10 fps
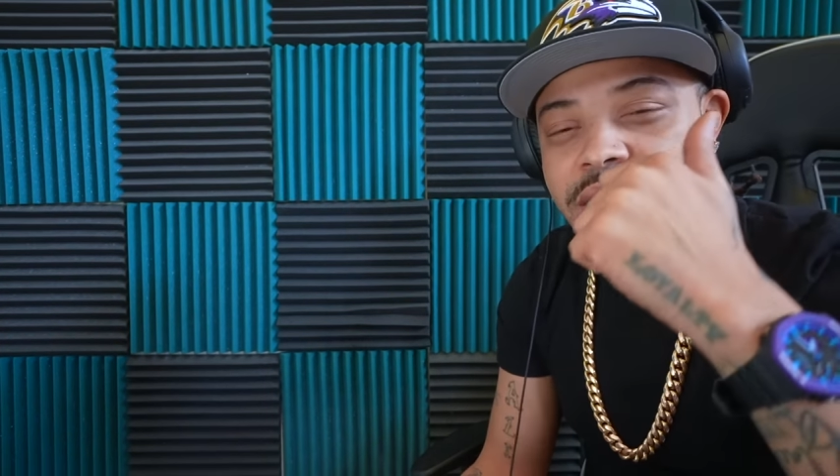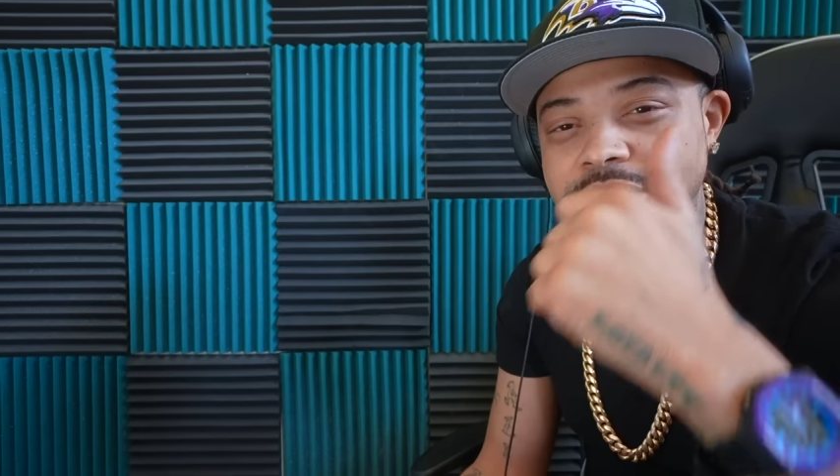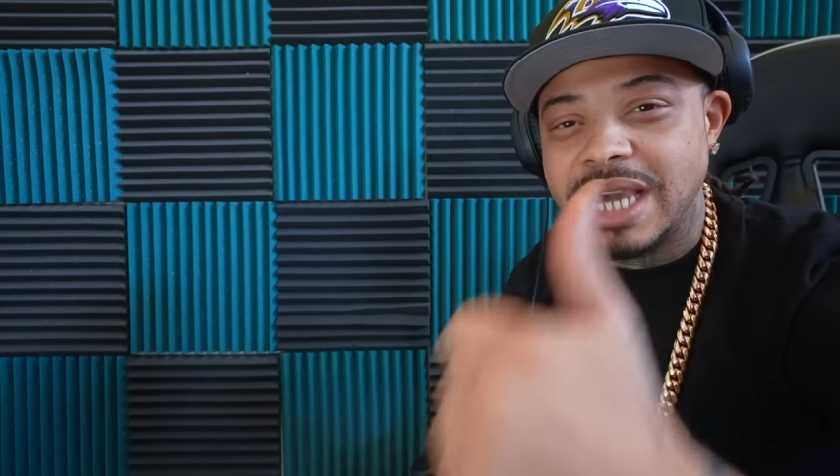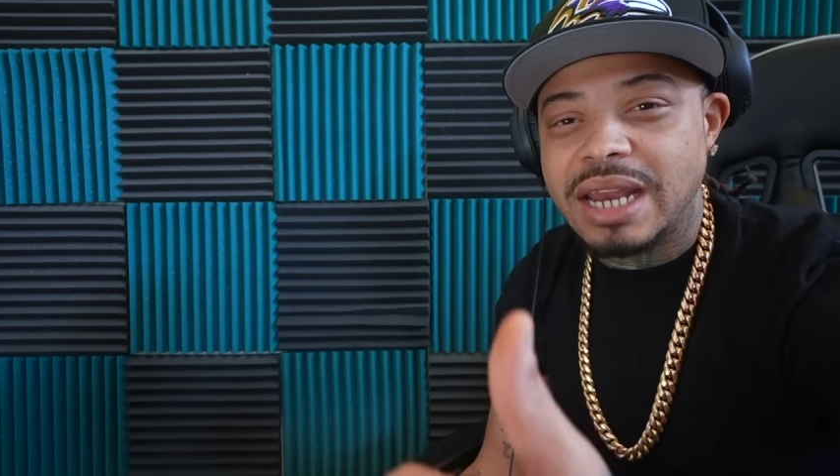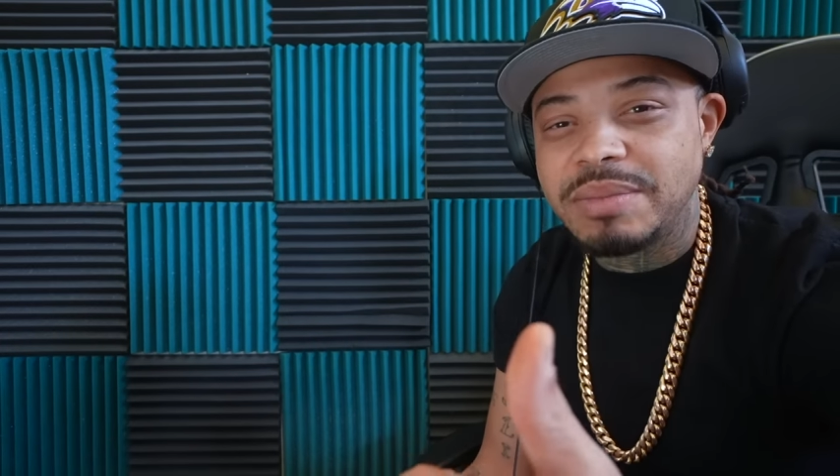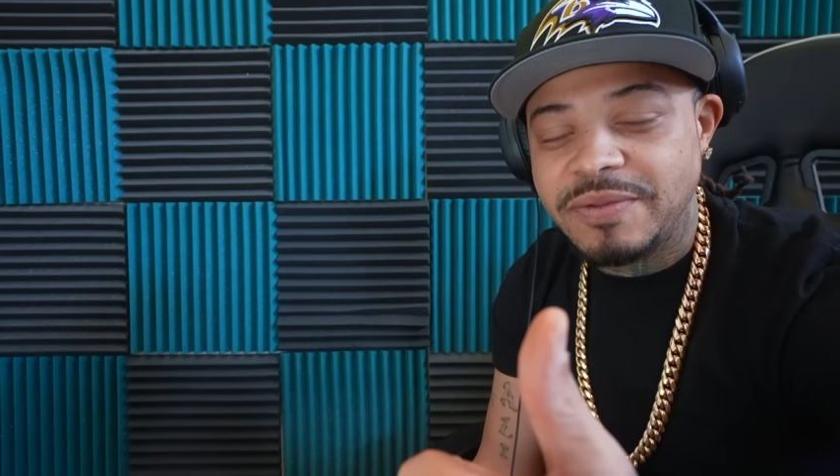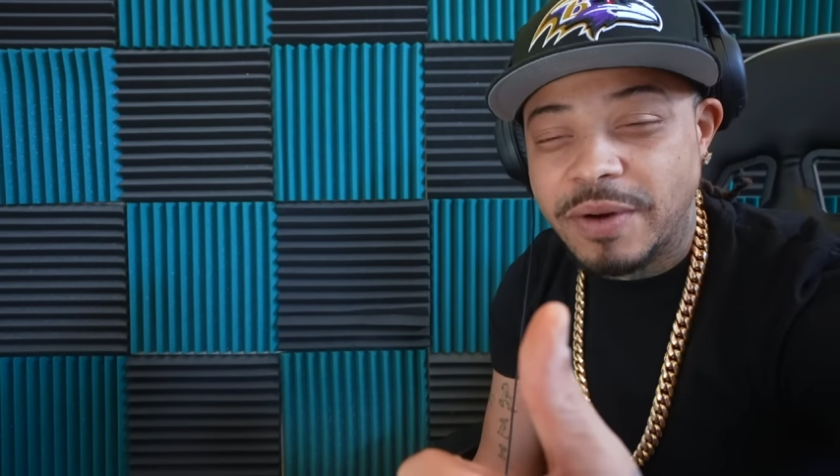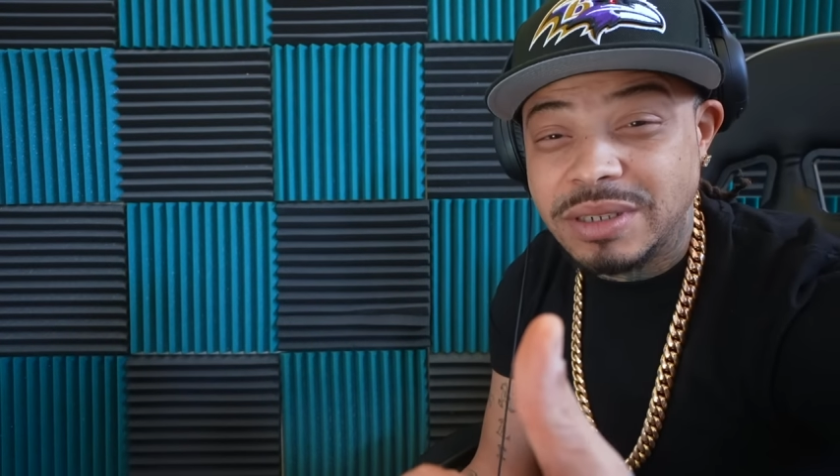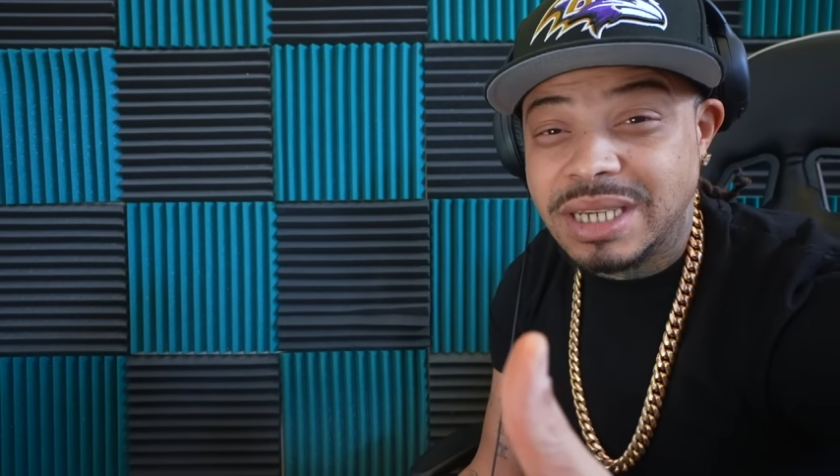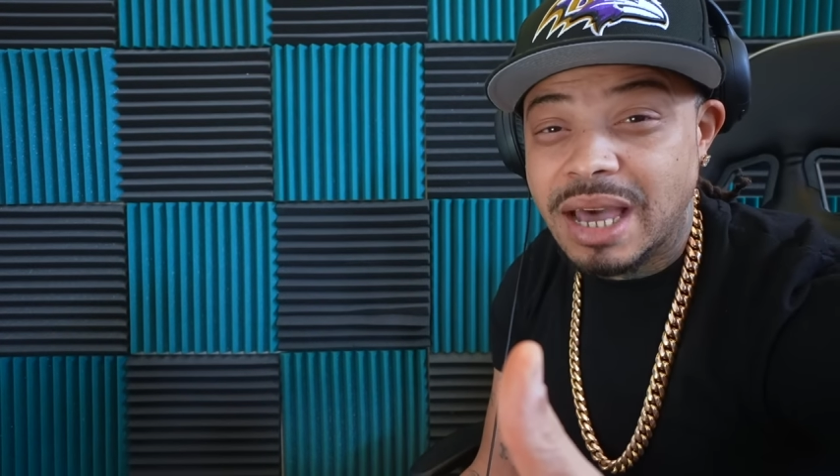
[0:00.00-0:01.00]
You gotta be
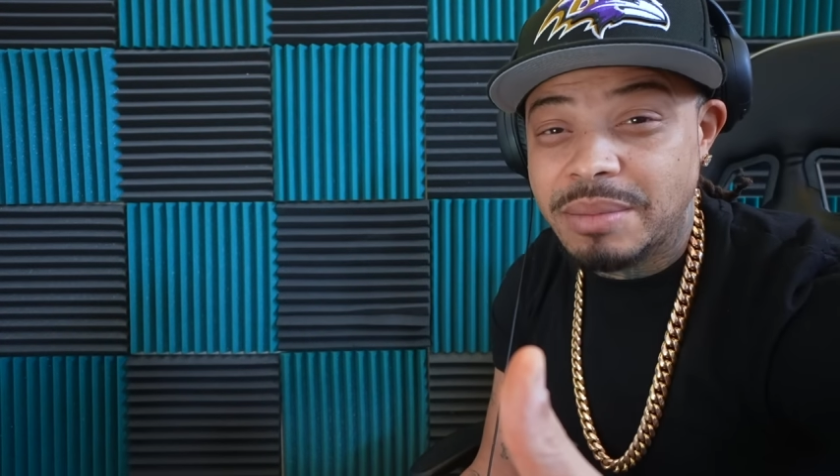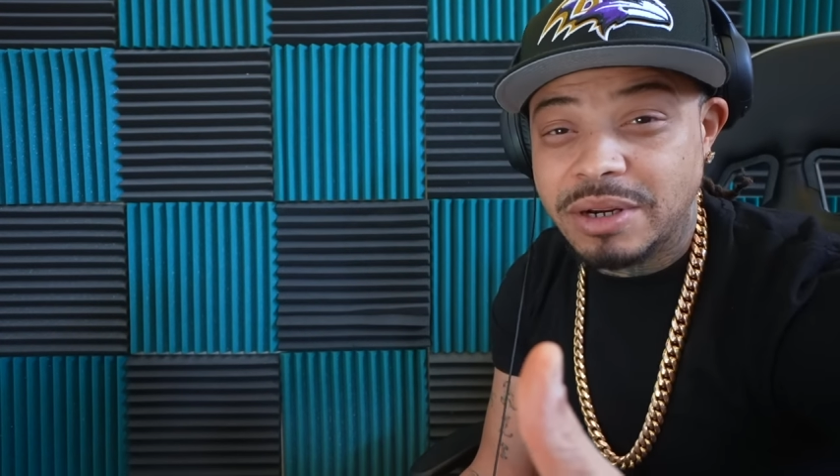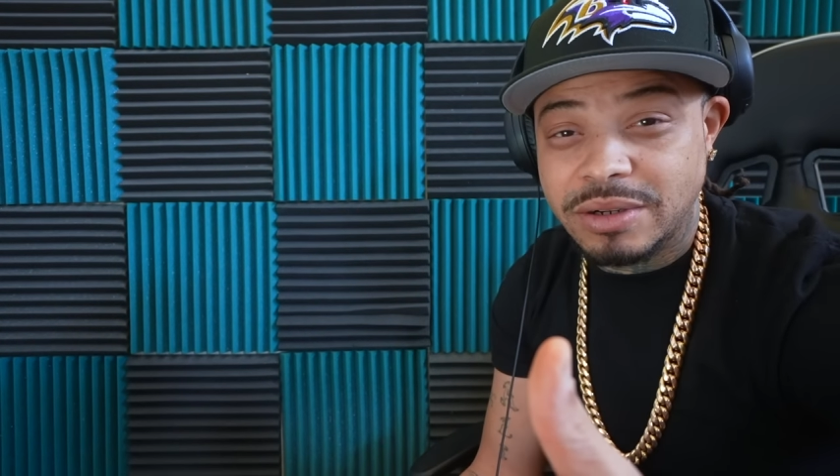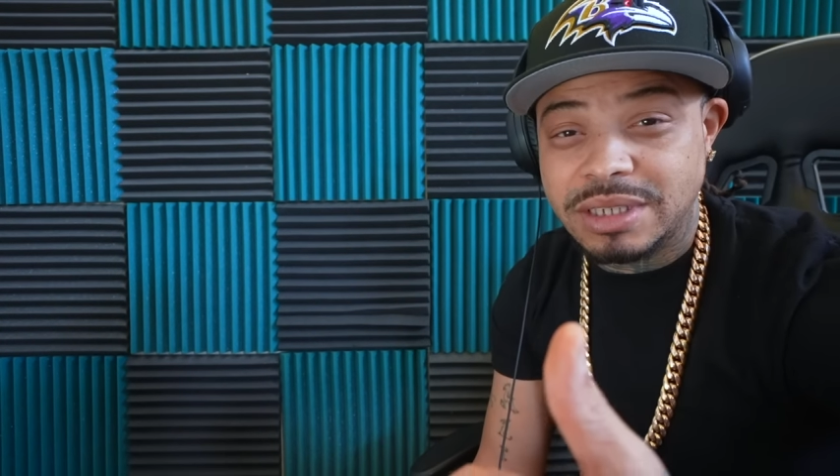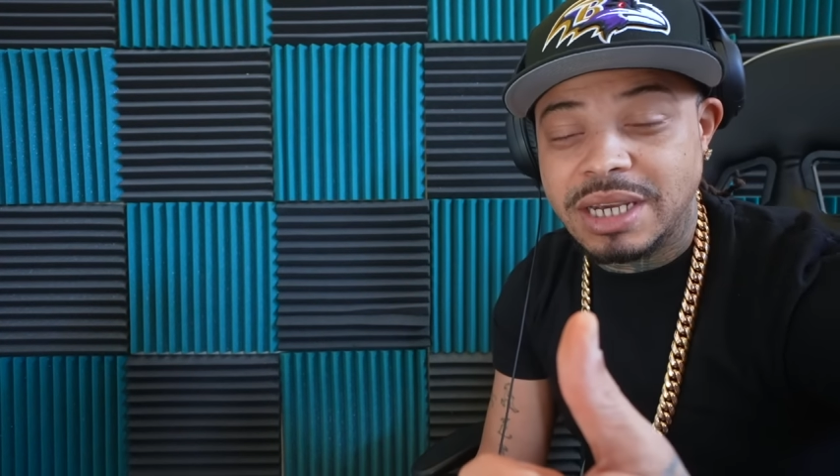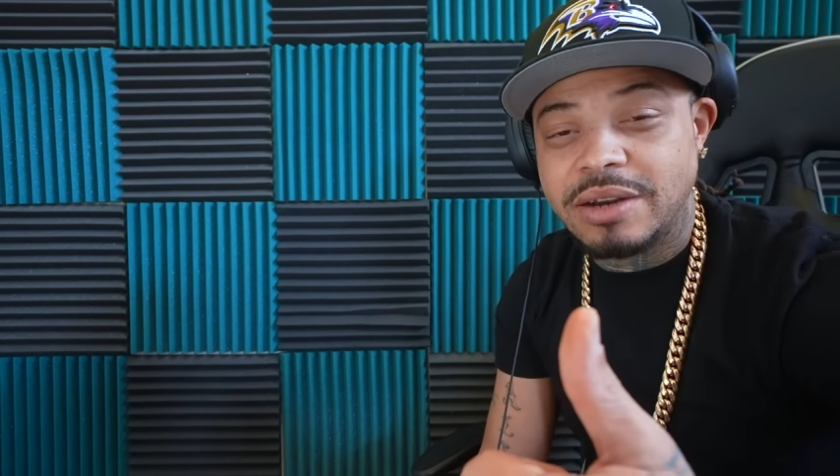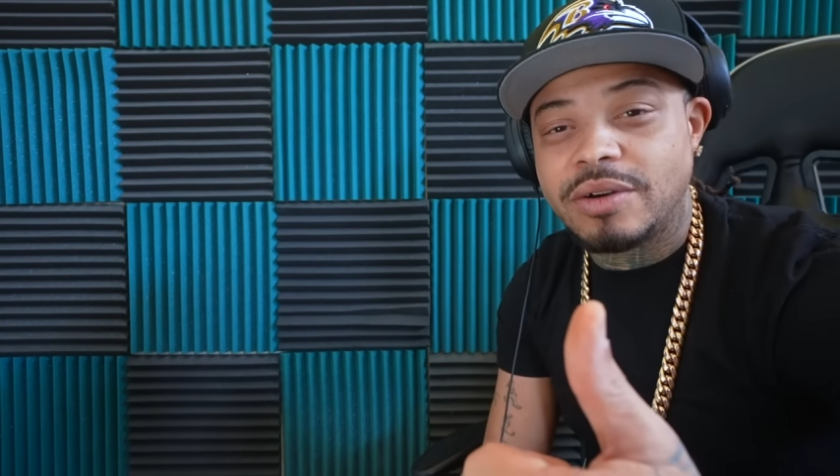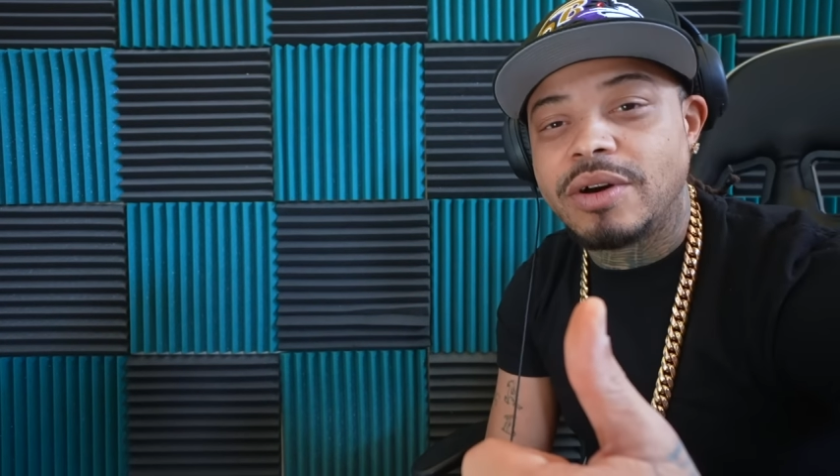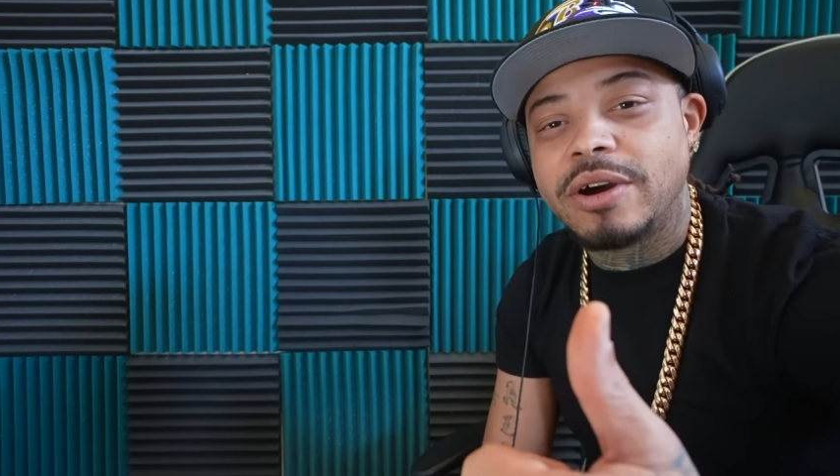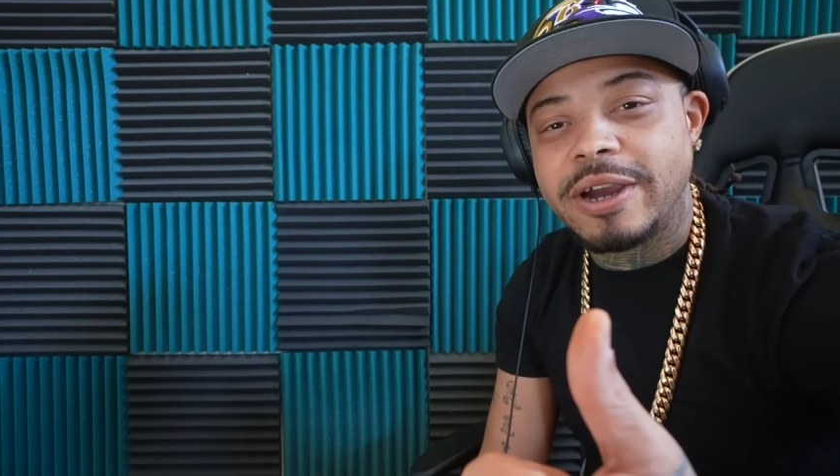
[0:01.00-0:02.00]
first comment on the
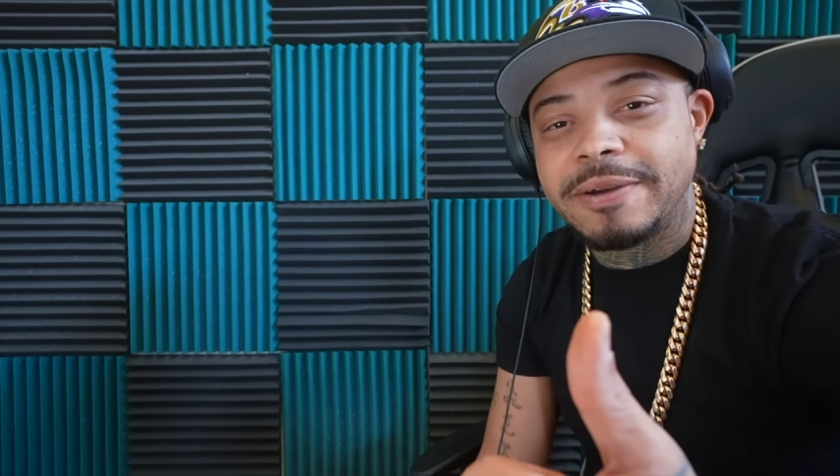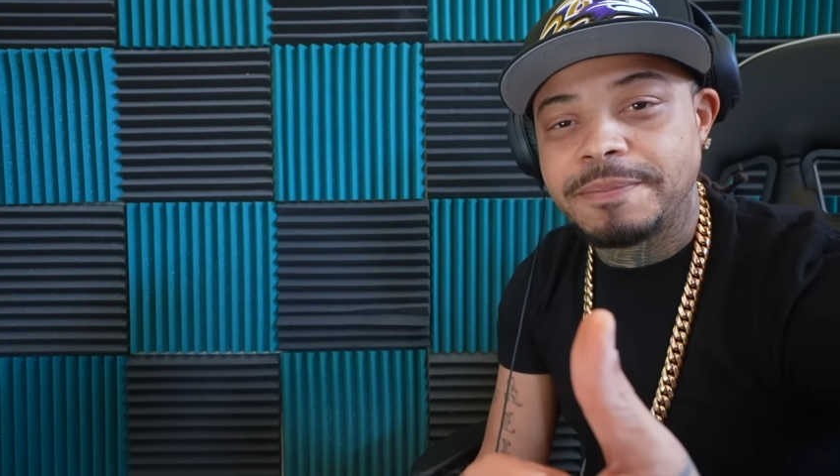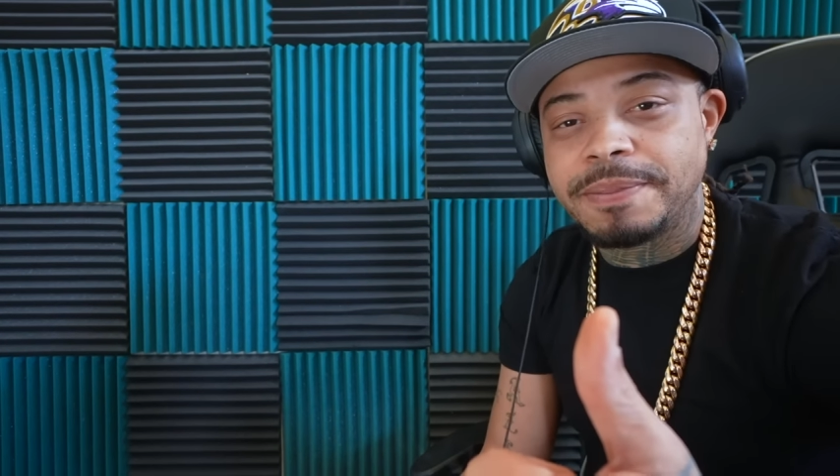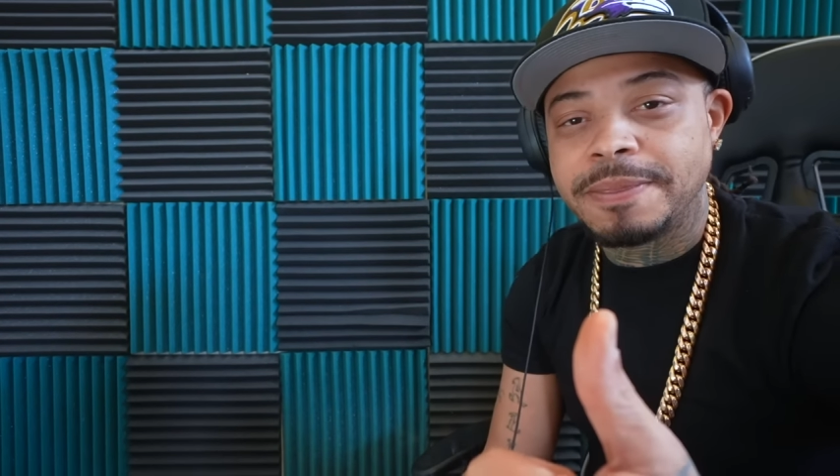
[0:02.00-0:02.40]
channel, all right?